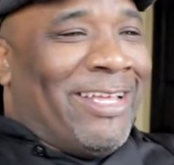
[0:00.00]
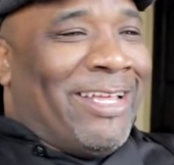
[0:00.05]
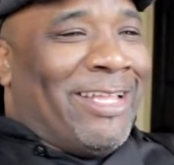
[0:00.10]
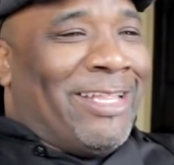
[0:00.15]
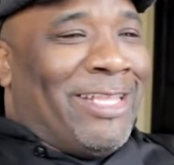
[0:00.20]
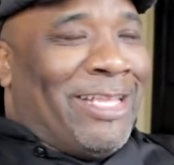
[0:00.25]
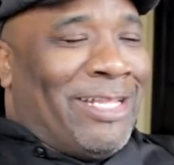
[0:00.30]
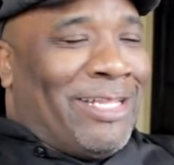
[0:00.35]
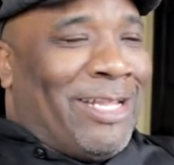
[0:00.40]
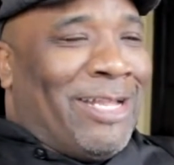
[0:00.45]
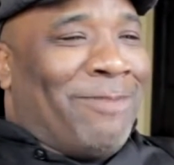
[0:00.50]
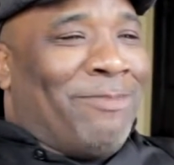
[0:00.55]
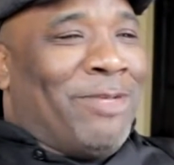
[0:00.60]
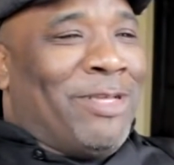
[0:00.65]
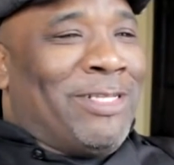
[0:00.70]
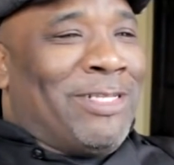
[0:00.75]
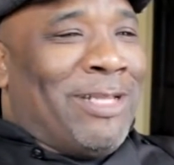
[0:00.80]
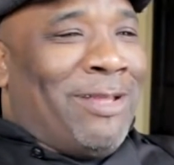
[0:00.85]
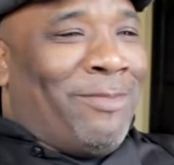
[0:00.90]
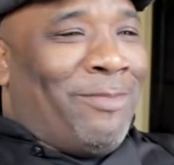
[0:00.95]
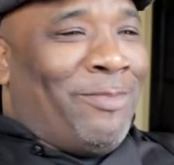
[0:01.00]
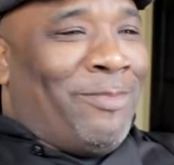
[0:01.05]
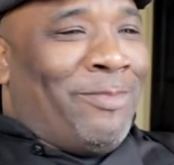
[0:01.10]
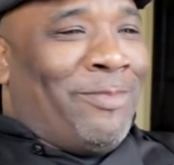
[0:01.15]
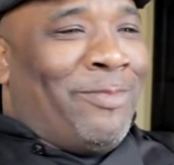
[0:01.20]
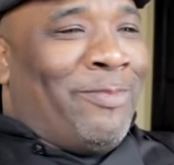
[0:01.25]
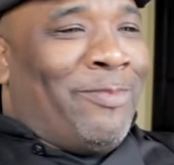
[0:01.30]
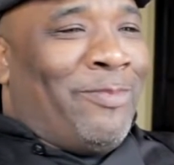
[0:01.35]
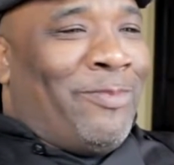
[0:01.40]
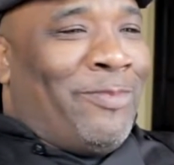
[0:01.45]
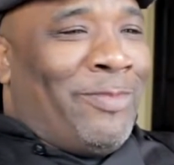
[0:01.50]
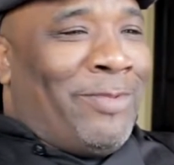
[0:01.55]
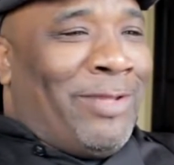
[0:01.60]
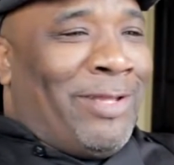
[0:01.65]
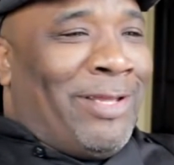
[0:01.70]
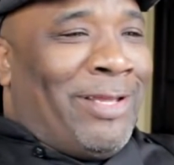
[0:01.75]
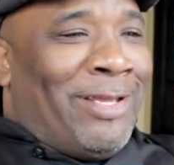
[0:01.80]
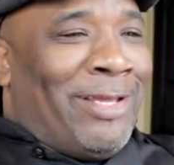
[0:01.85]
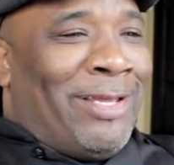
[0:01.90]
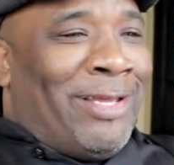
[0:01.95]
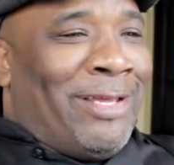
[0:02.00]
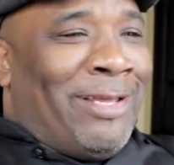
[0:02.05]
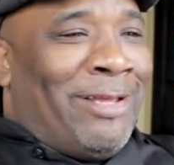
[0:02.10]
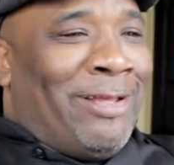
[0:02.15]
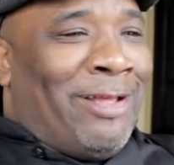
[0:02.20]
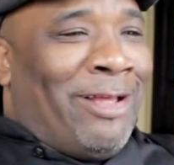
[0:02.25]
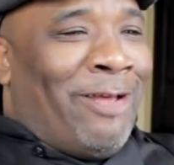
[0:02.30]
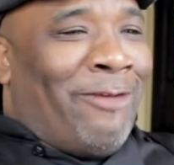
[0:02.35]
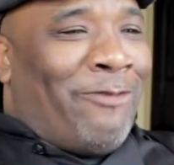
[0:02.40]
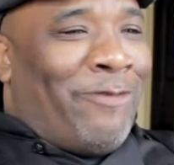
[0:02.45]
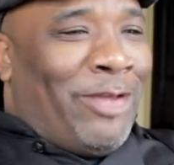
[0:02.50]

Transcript: I think that'll be something a,